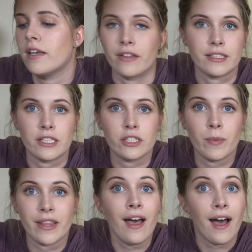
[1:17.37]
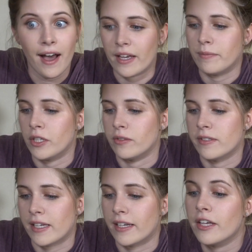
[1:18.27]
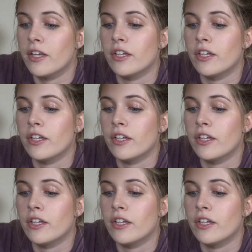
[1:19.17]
So this is the one that I'm using.